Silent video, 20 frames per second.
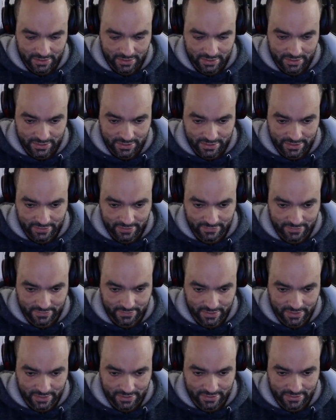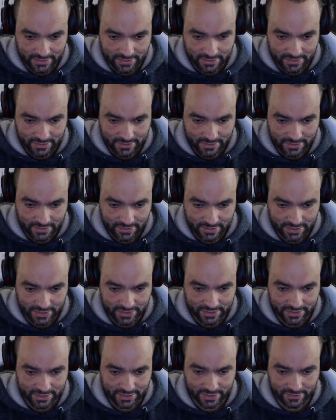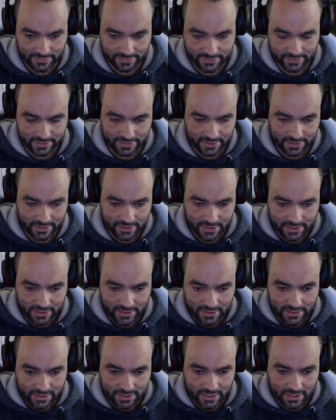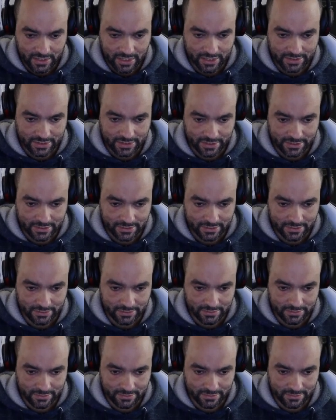7 and 6 and 7. I need to